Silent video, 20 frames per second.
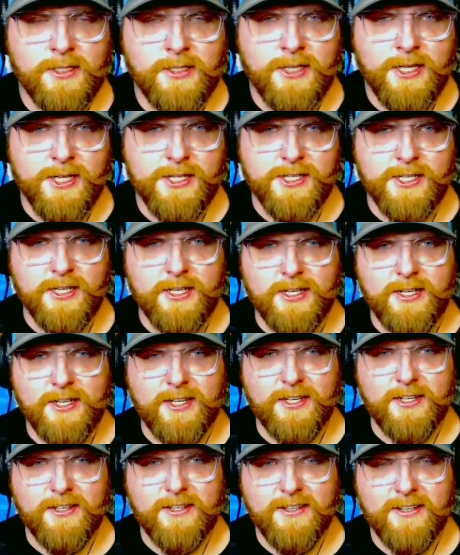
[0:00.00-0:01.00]
Is it
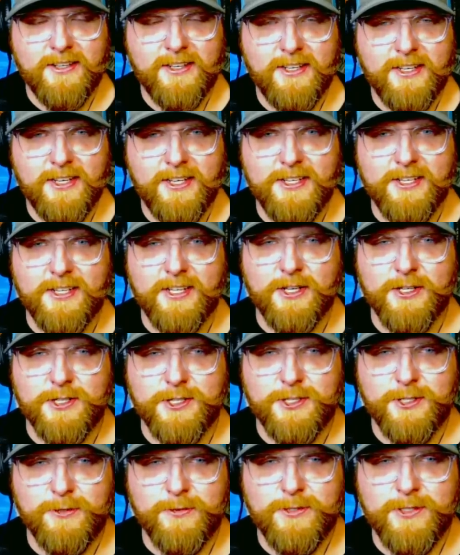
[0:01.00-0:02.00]

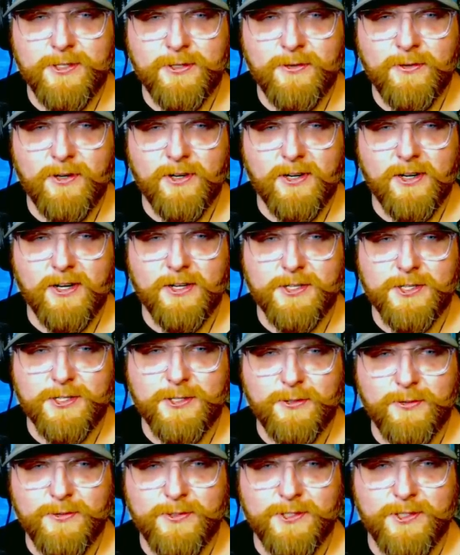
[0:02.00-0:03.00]
Isuzu or
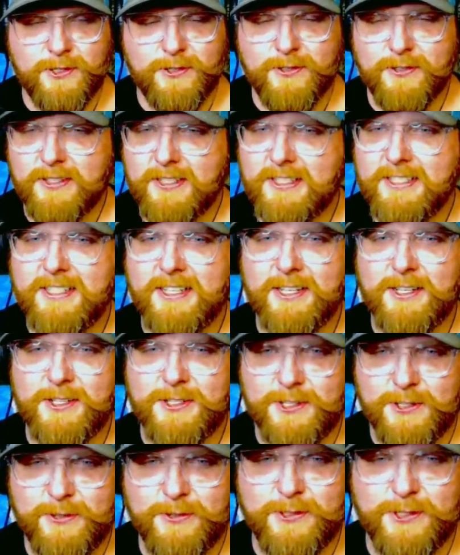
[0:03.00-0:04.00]
Isuzu? It's
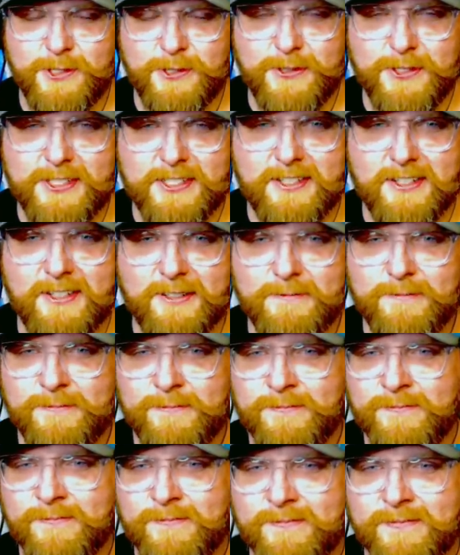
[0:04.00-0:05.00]
Isuzu, isn't it?
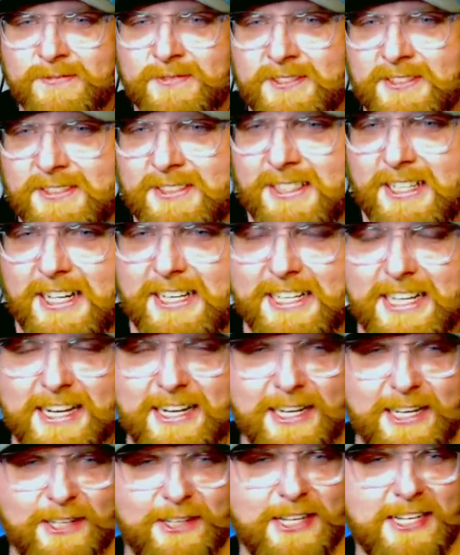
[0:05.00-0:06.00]
I kind
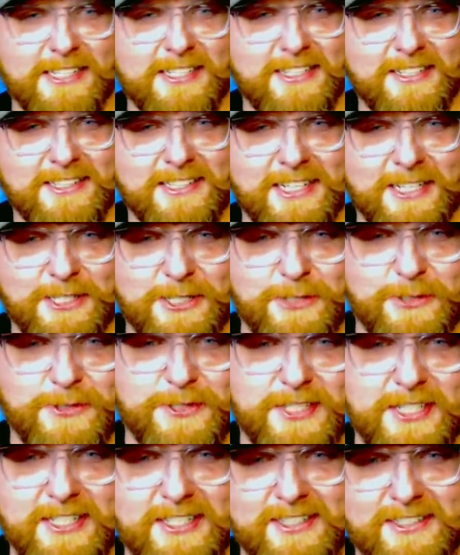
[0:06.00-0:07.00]
of get lazy and say two
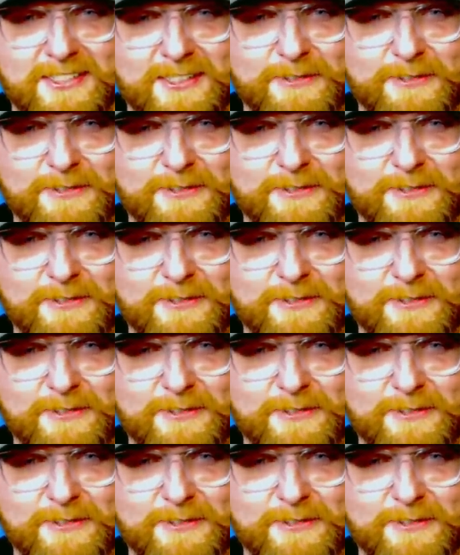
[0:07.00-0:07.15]
Z's.